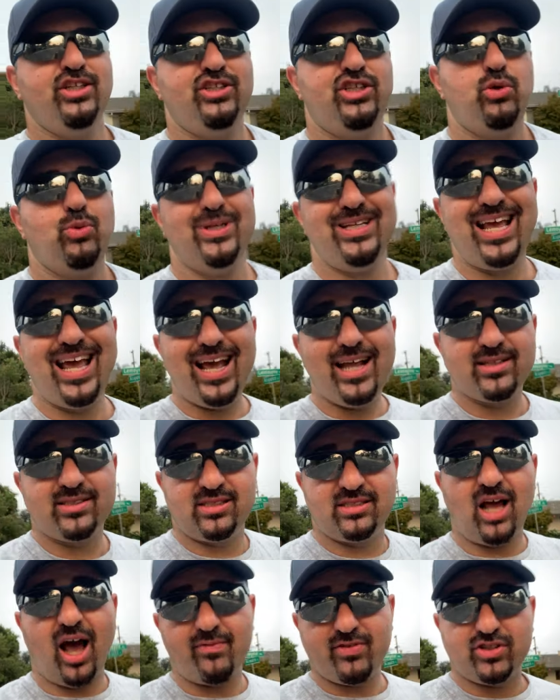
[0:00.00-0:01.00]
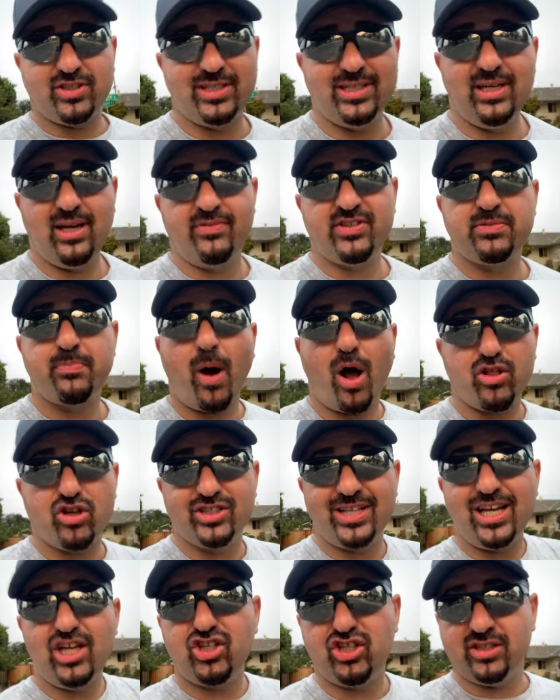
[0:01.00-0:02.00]
to enhance sovereignty of smaller
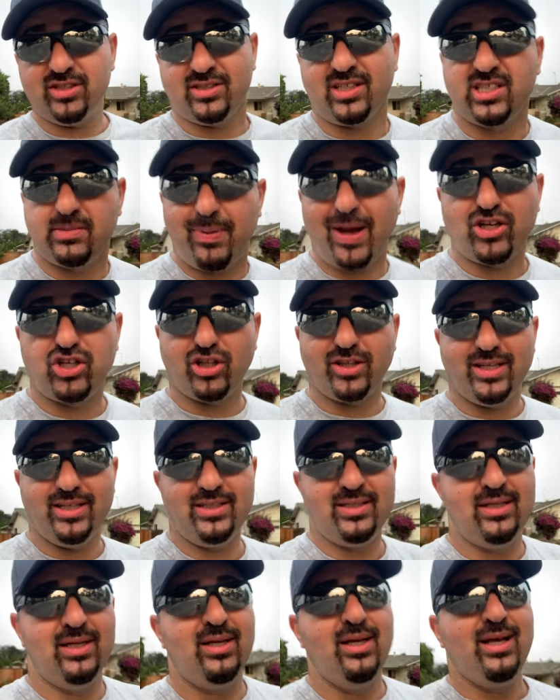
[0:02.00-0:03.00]
nations, especially,